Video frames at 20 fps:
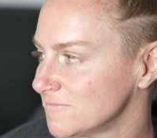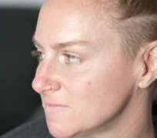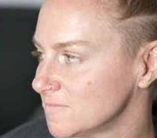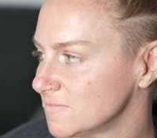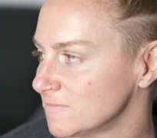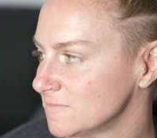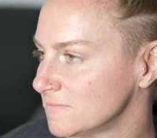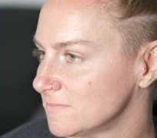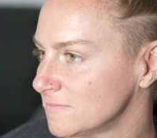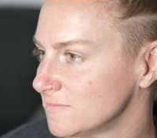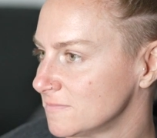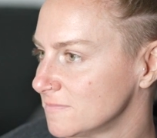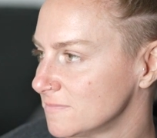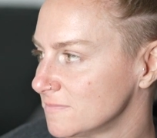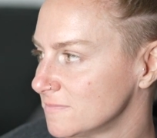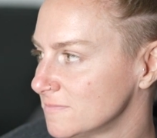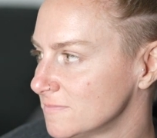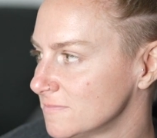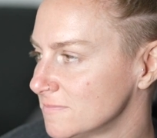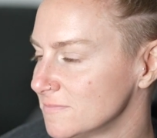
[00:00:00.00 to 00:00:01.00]

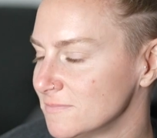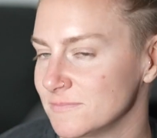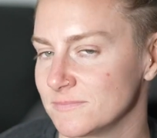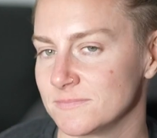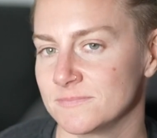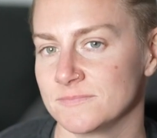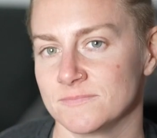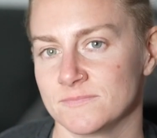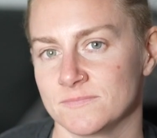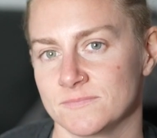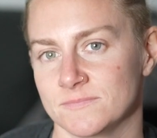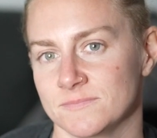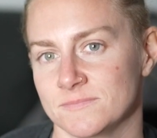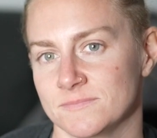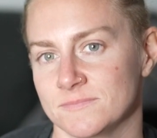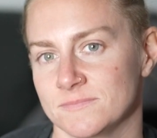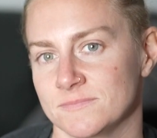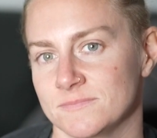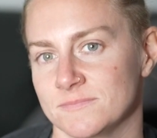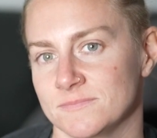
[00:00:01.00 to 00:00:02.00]

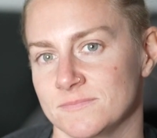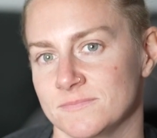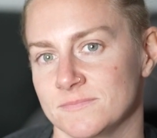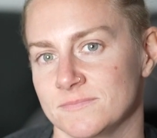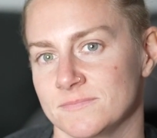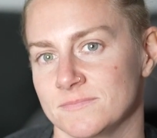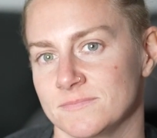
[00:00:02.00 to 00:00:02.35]
This person isn't speaking.